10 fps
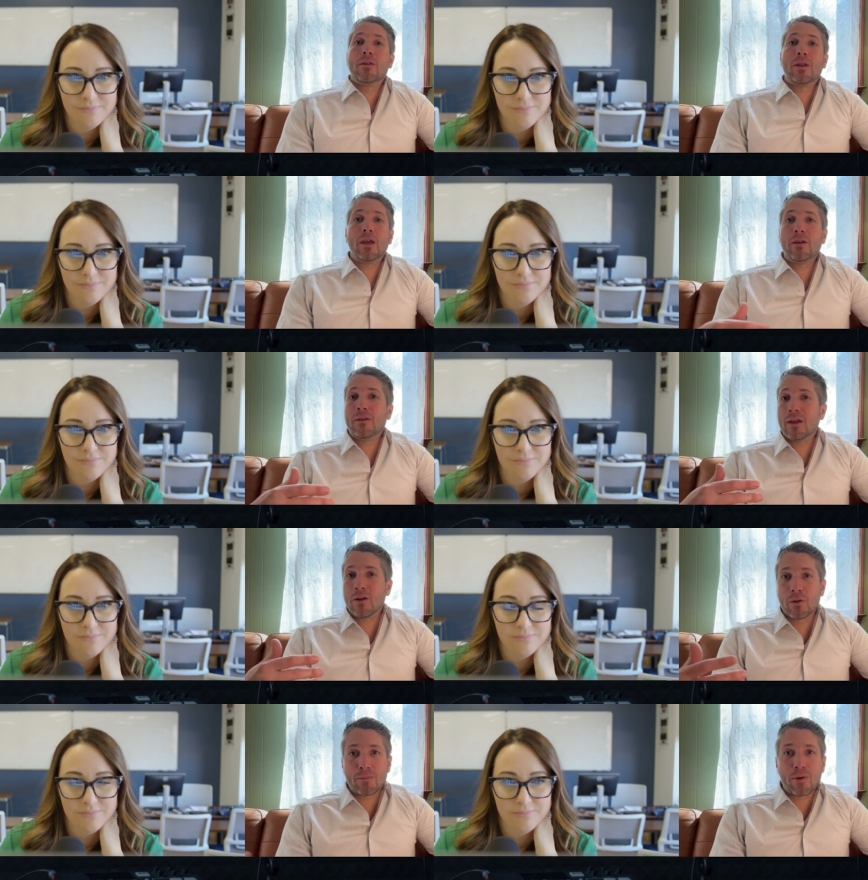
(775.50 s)
Speaker 1: they they
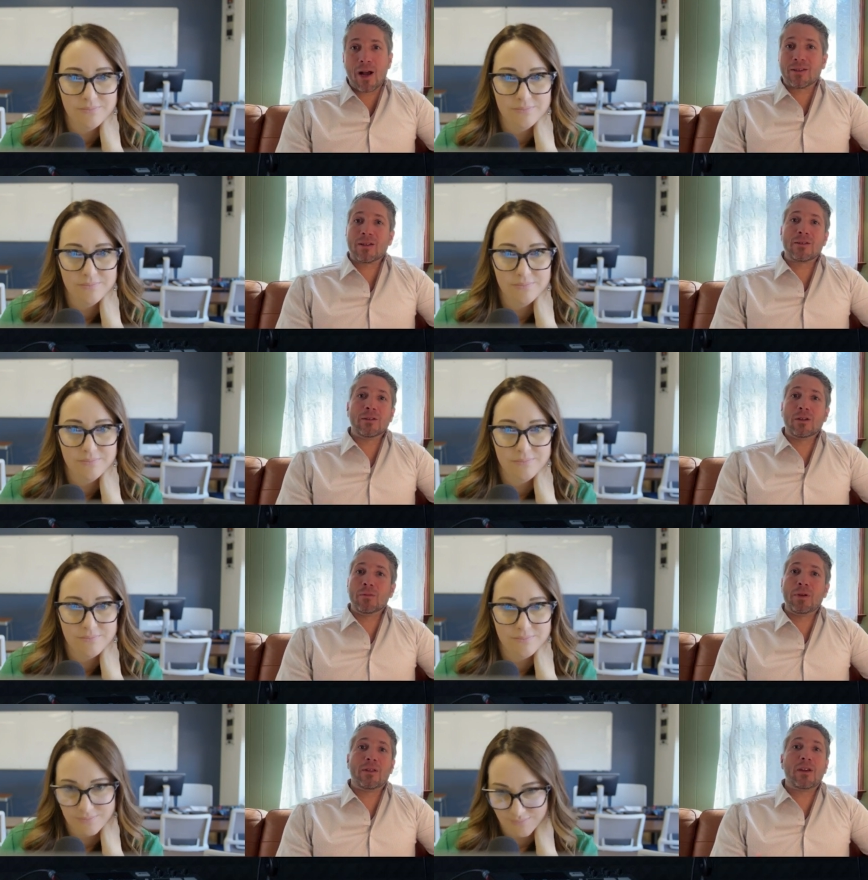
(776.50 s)
know the process a
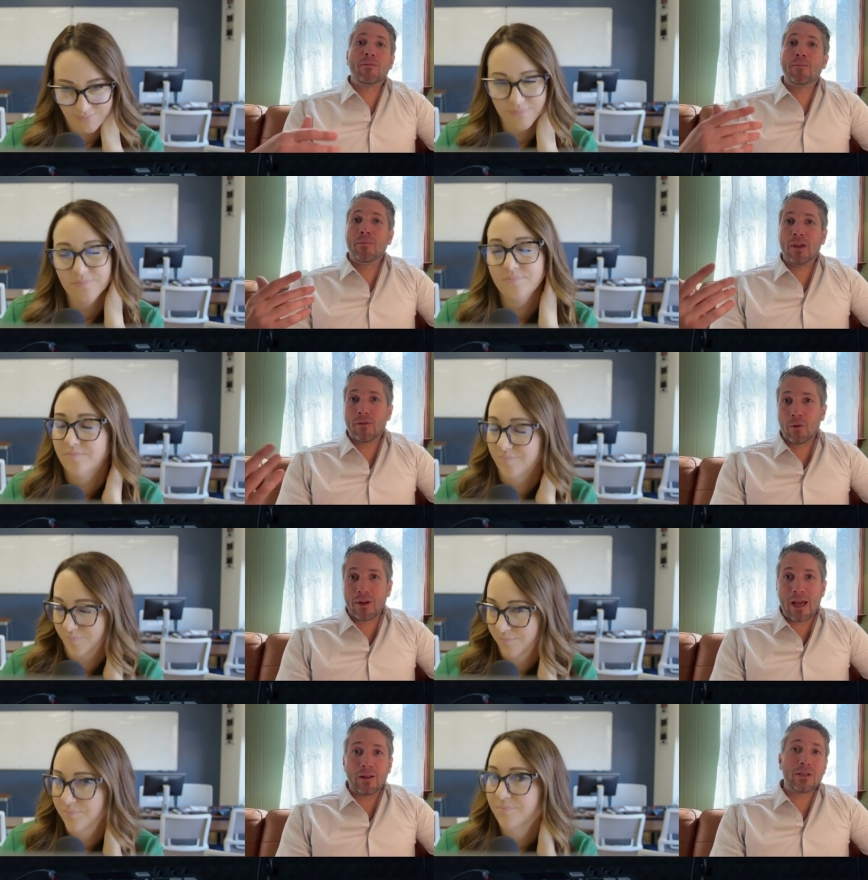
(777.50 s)
little bit. They've they've
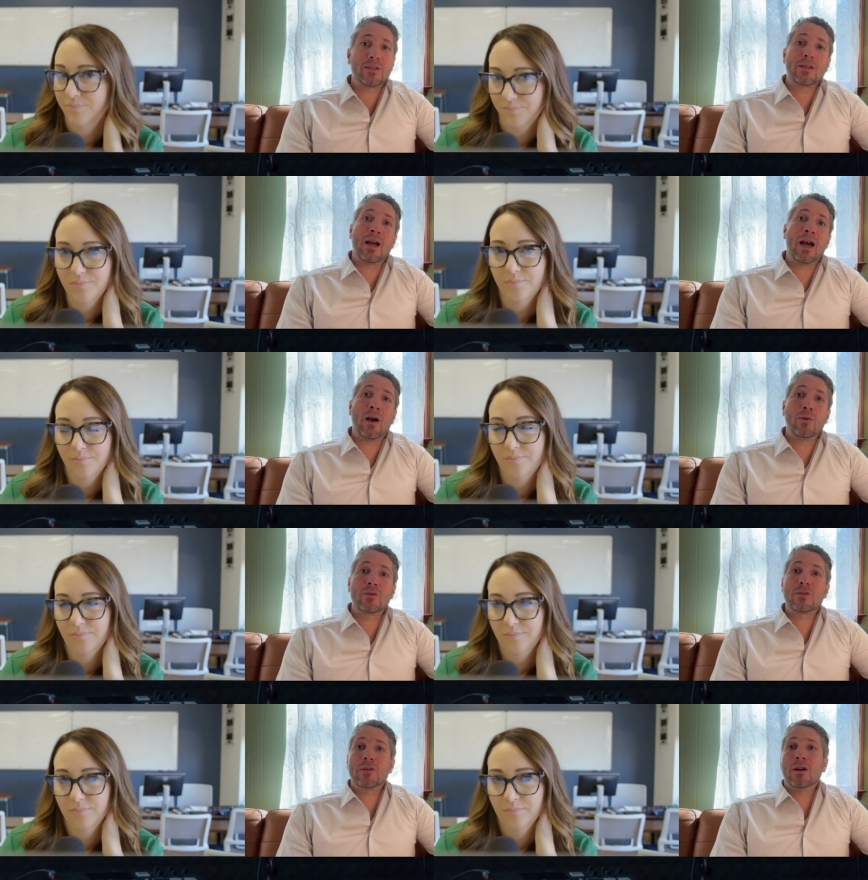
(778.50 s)
owned at least a
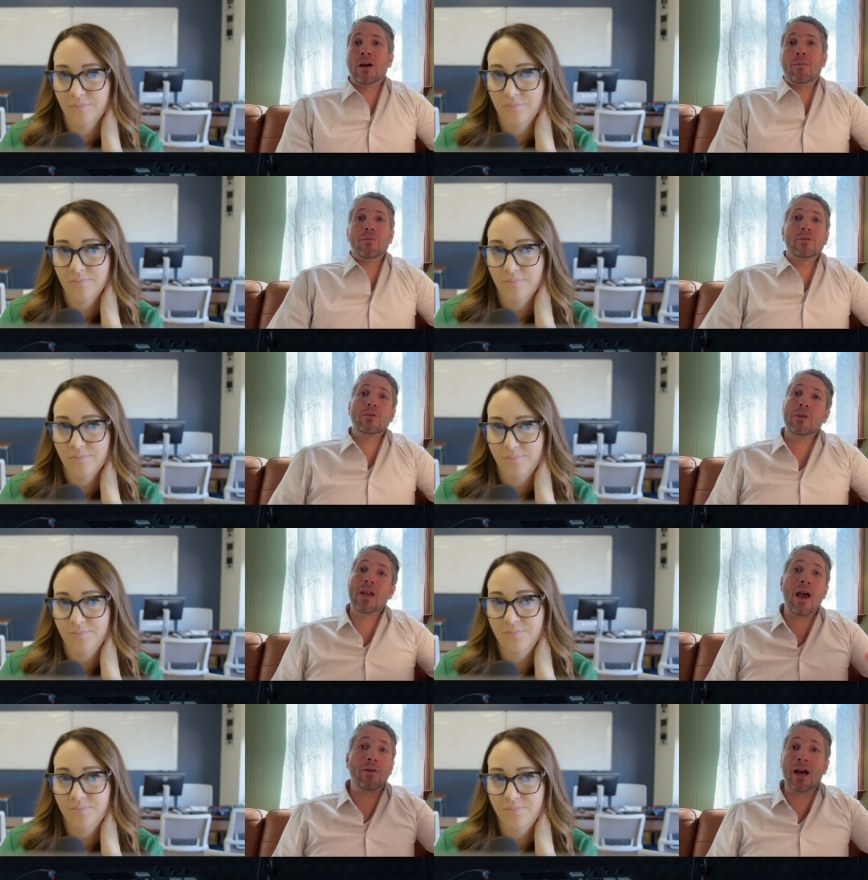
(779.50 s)
house, um, so
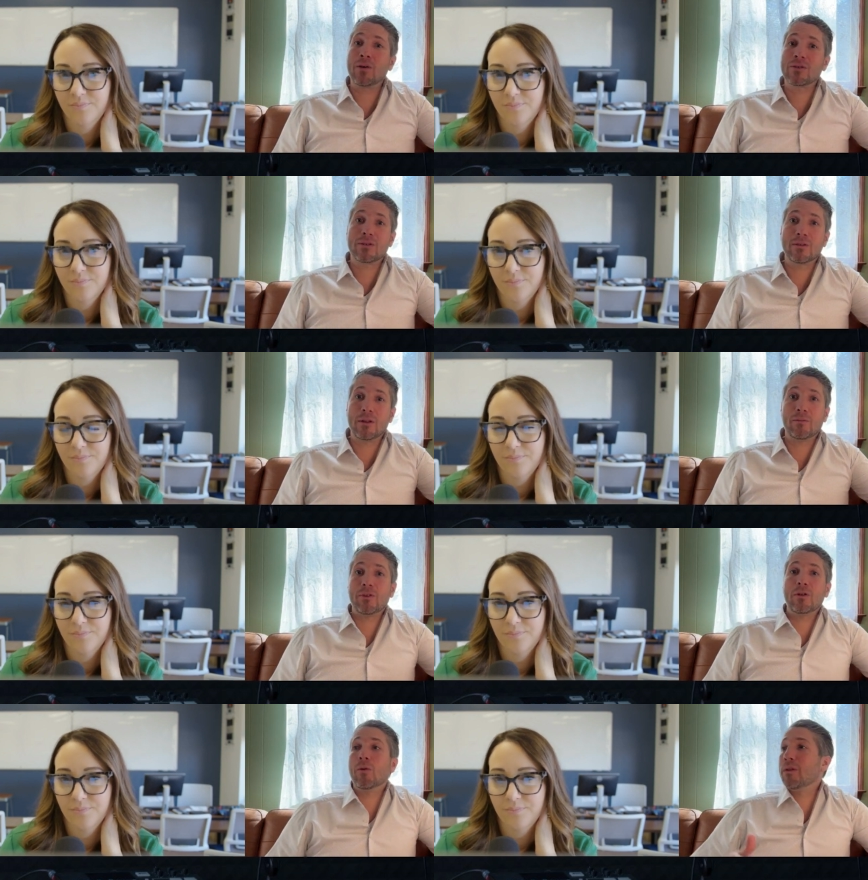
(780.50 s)
they have a house that,
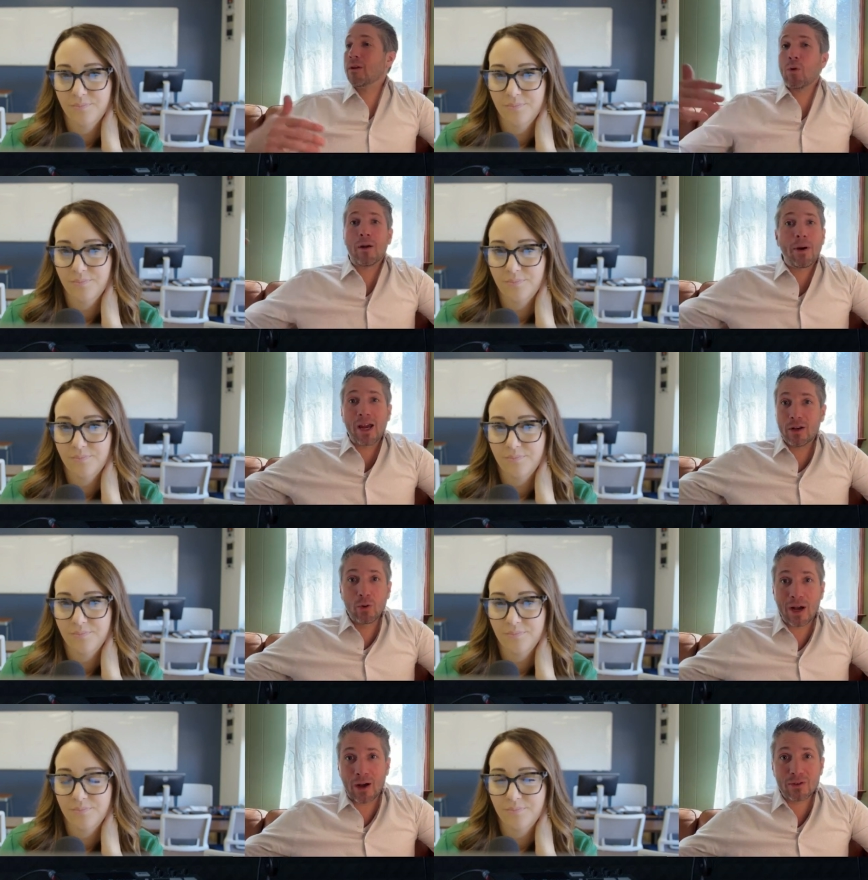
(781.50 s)
you know, they want to buy a
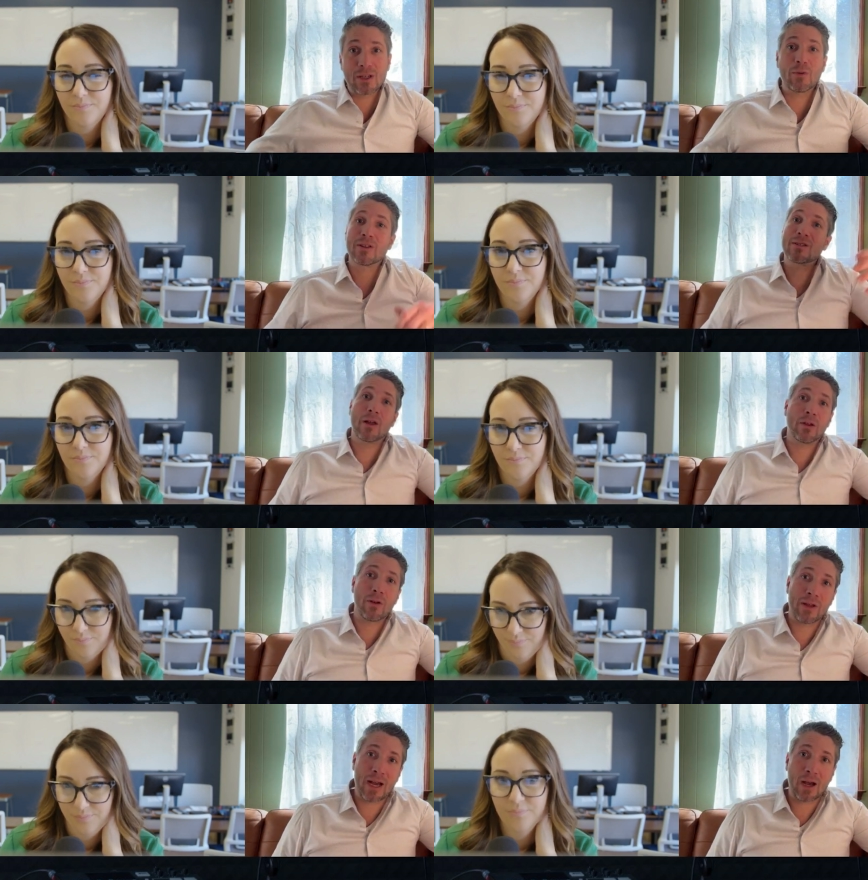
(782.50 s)
new house. They want to sell
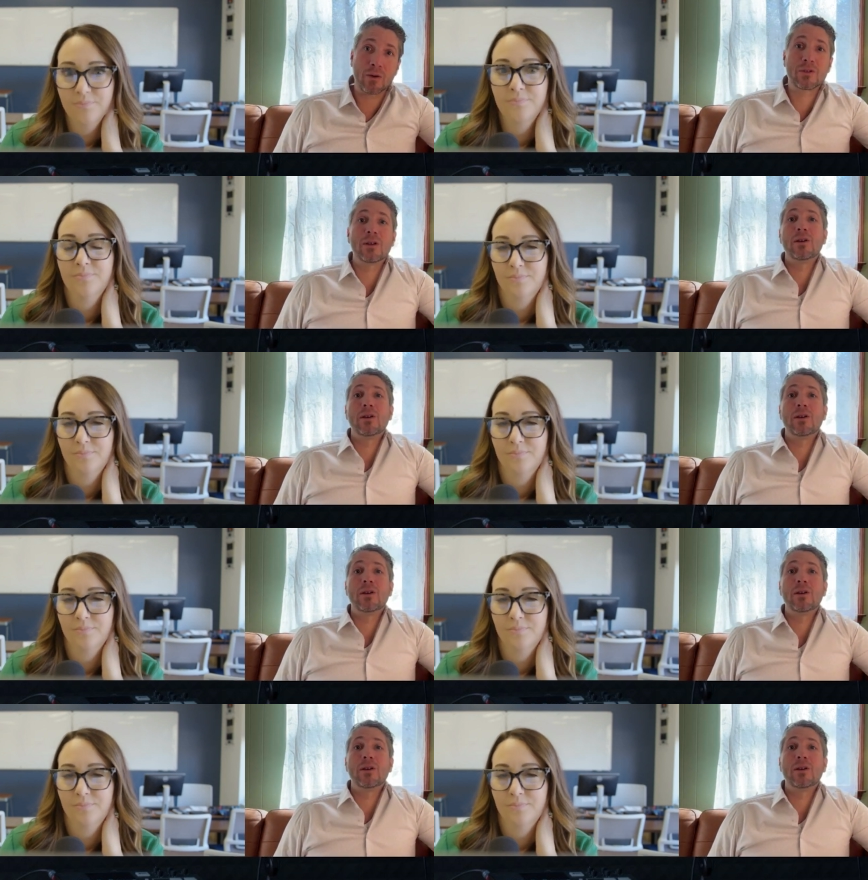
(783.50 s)
their other house,